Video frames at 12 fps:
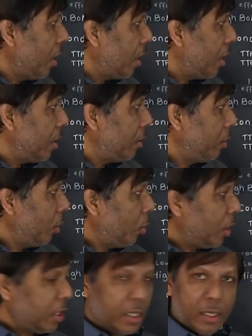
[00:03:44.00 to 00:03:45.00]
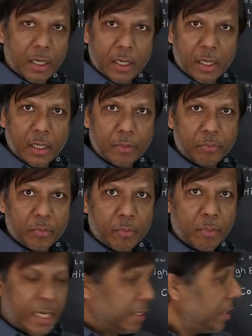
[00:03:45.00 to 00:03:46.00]
lower
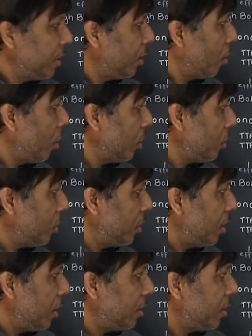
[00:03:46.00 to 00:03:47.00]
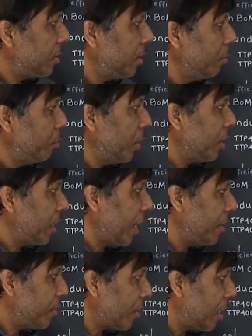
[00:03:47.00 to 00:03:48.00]
magnetic cost, the simpler
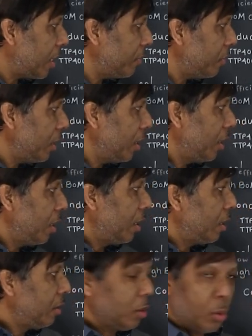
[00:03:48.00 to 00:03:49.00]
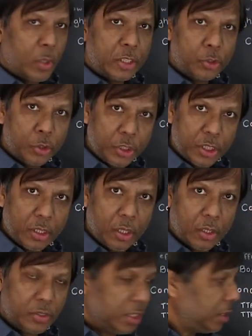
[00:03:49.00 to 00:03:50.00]
gate drive, lower switching
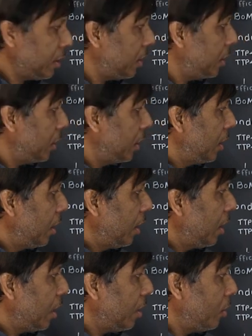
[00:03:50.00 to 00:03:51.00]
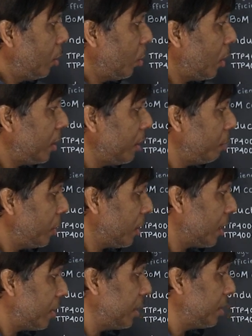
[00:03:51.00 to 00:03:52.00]
losses, lower ripple
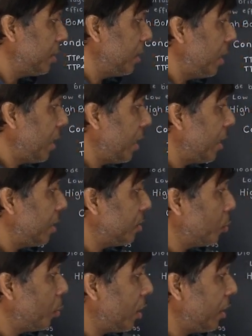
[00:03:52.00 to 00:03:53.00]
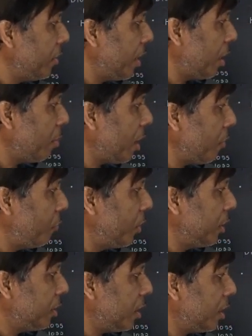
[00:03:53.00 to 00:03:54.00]
current, and a smaller EMI
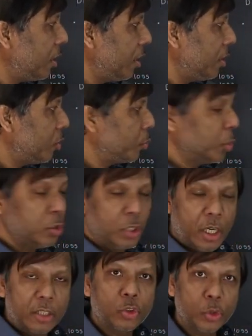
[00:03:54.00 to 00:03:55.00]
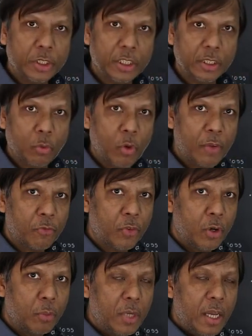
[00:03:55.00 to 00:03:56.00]
filter, a smooth switching
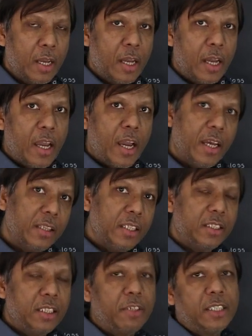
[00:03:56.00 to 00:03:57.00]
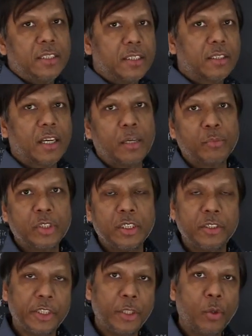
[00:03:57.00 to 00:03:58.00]
waveform. And these devices comes
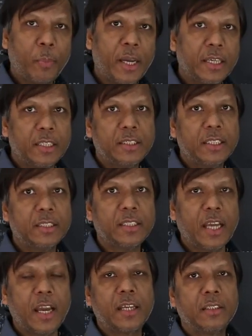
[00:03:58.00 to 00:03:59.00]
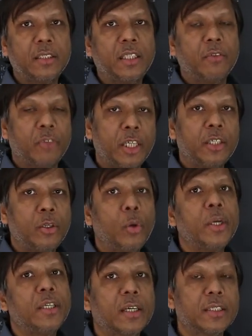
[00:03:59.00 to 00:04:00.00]
in TO packages and the very low
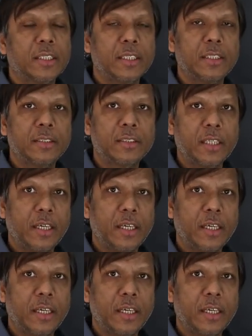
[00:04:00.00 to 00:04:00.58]
inductance